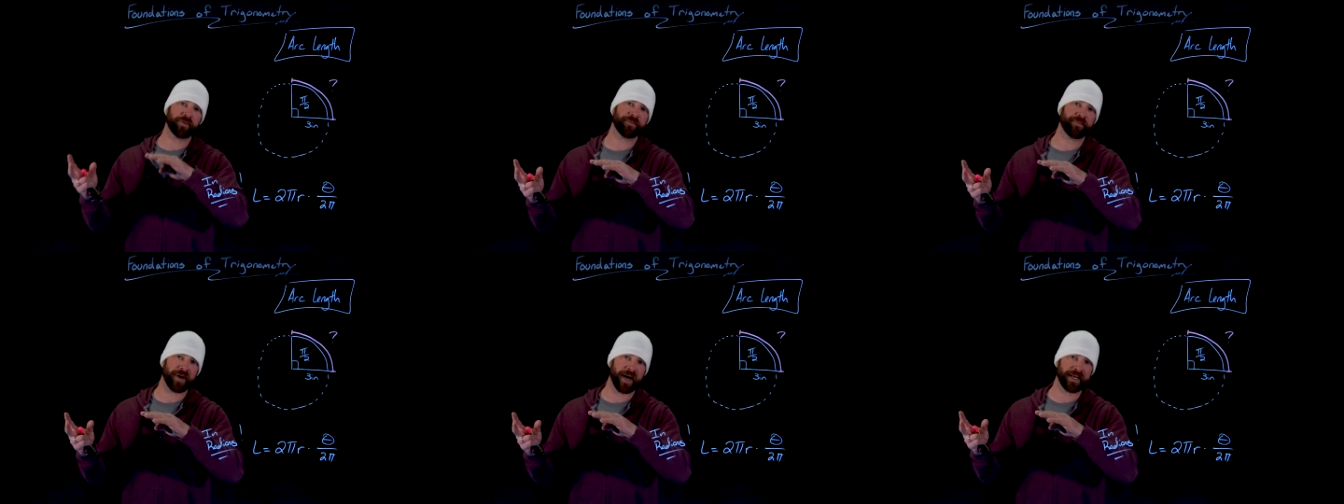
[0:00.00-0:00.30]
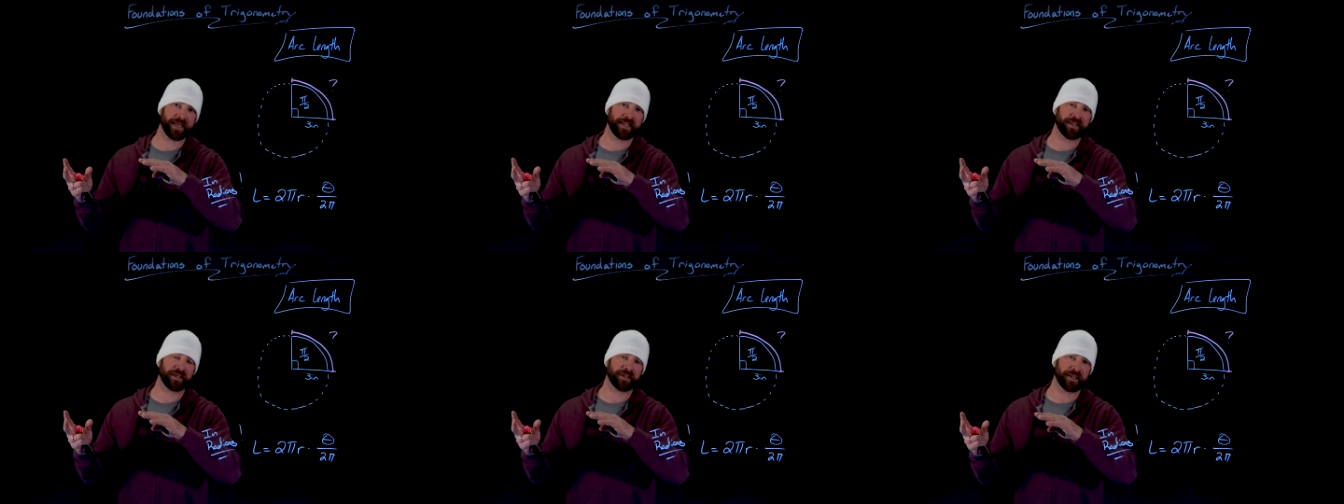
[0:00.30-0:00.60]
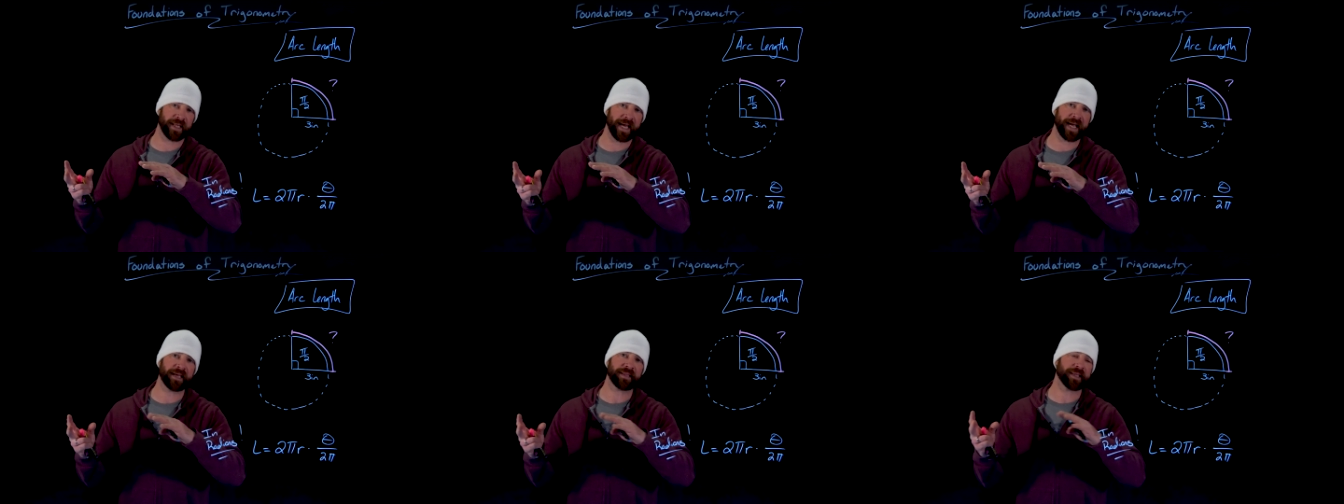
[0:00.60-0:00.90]
finding the
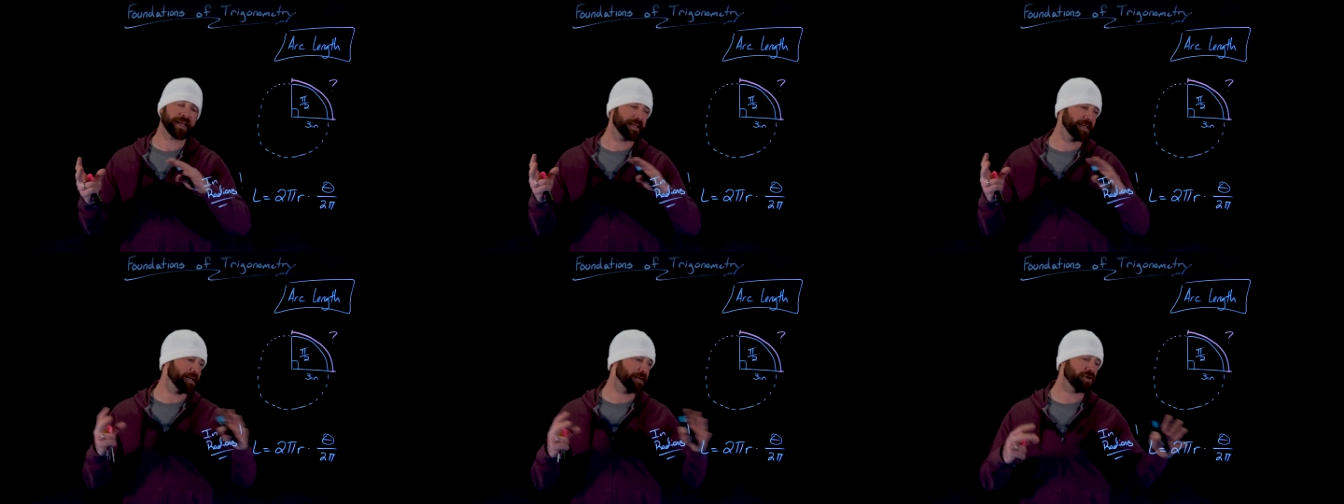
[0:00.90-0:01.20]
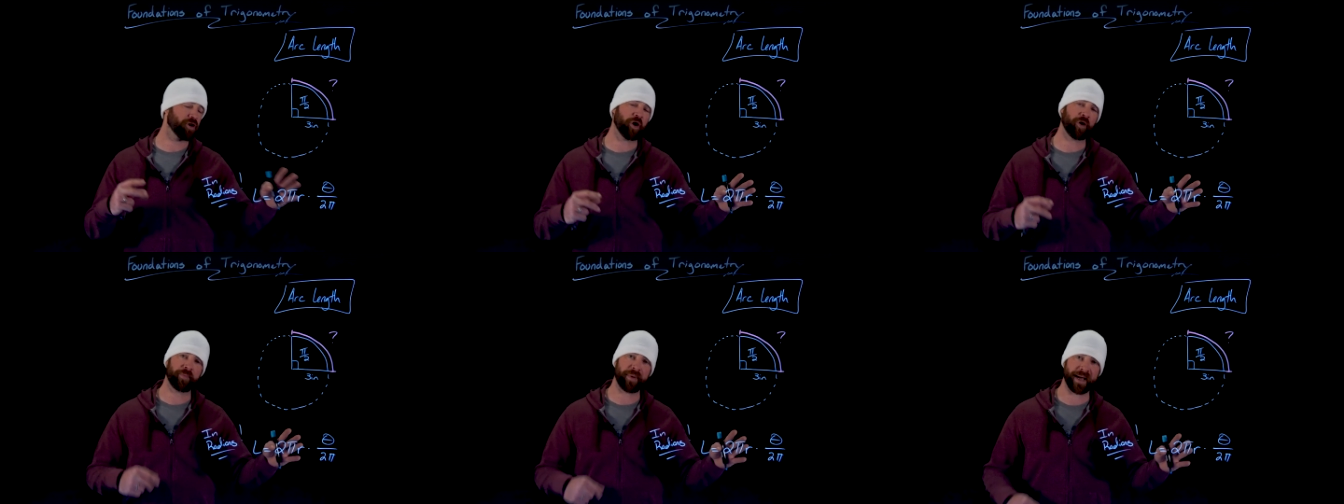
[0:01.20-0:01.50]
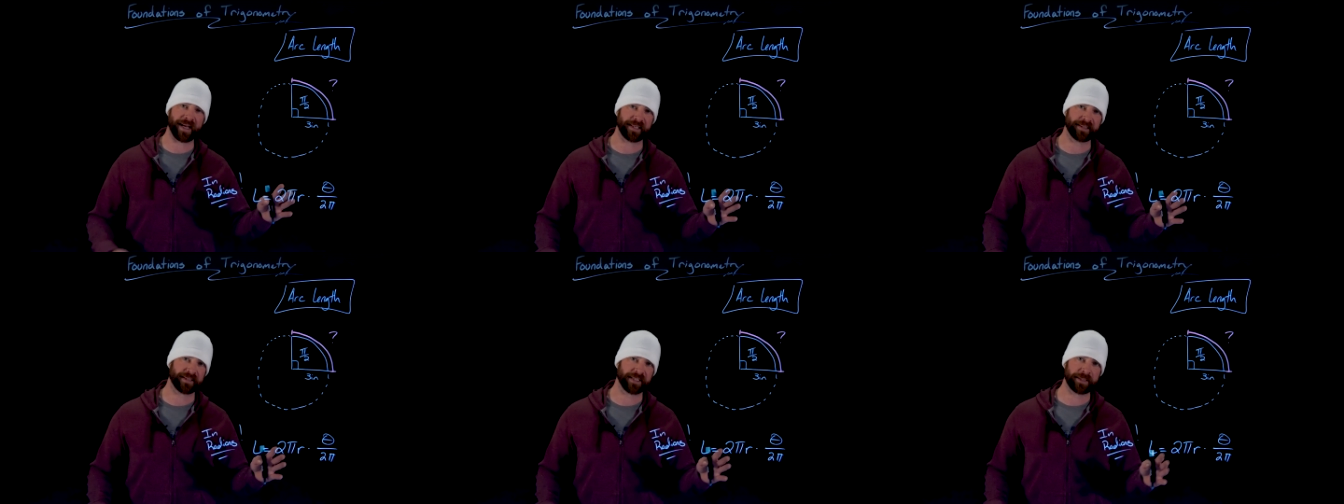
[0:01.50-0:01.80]
length and then going
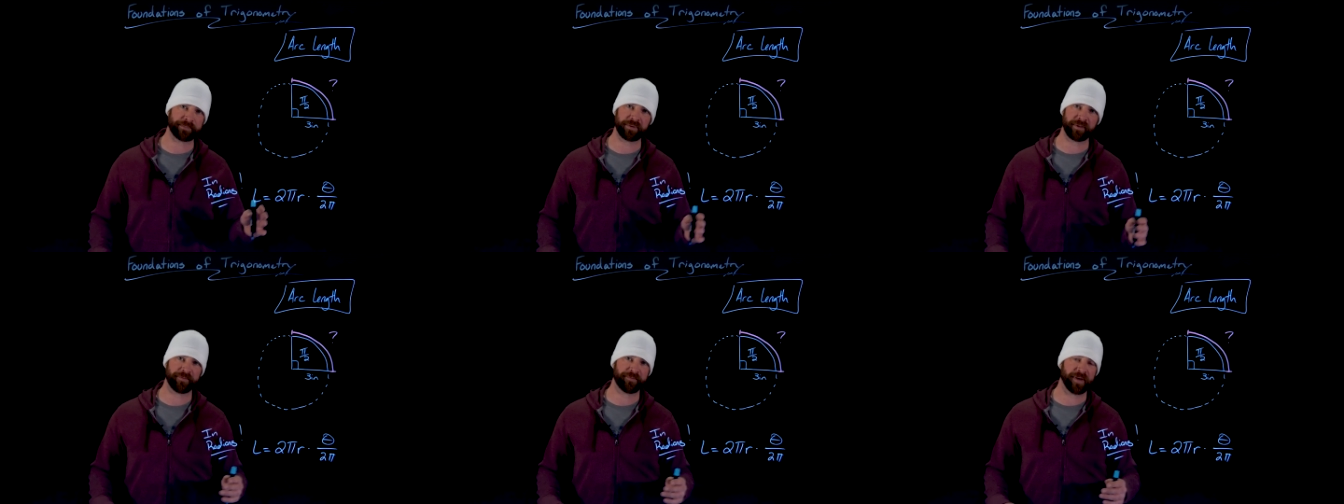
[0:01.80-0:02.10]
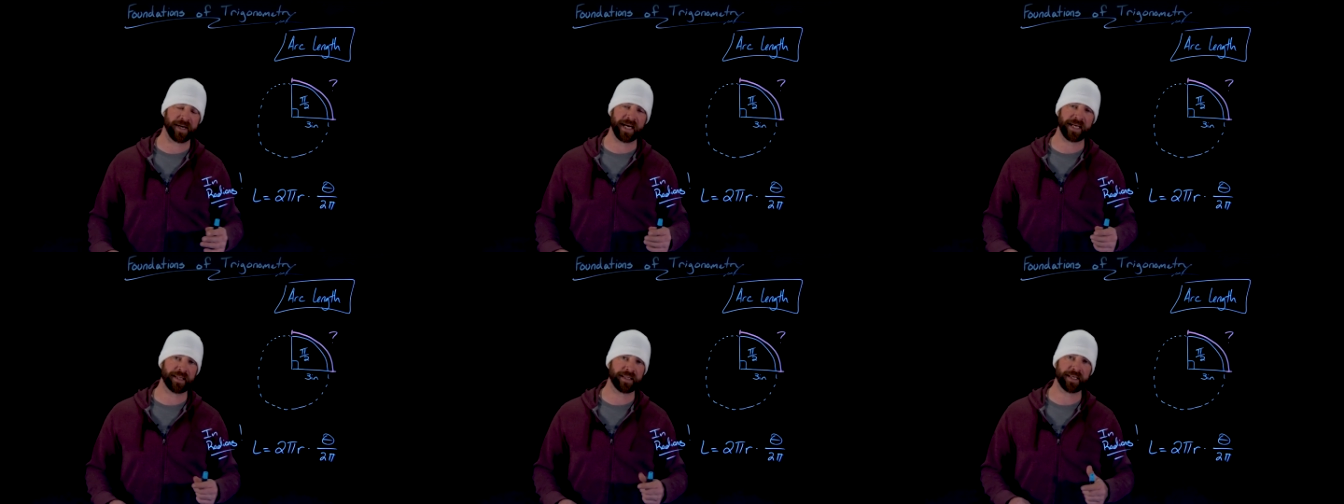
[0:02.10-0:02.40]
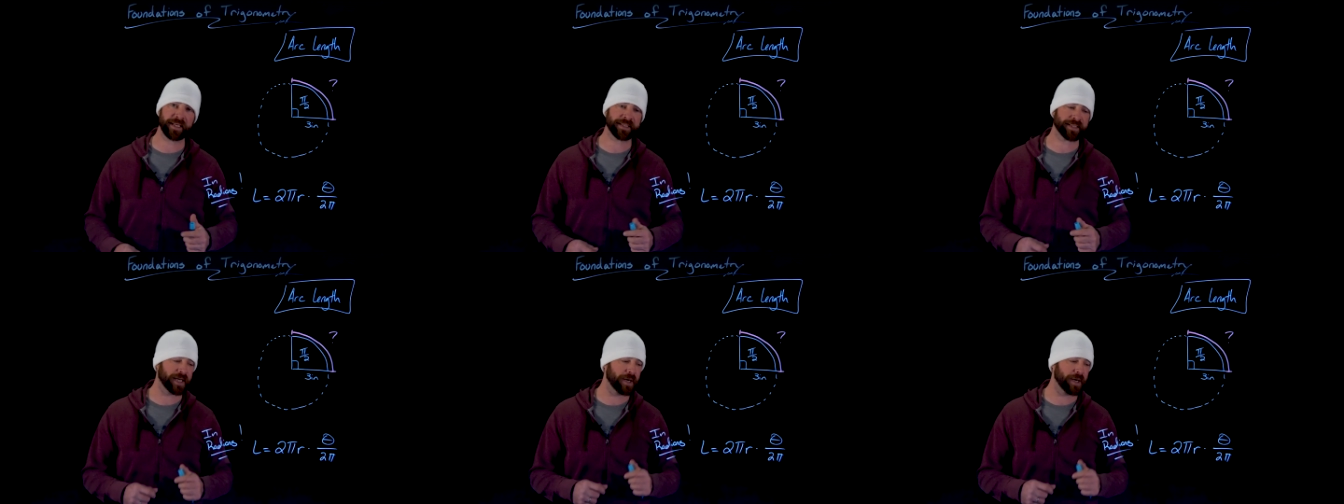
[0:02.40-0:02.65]
back and simplifying this,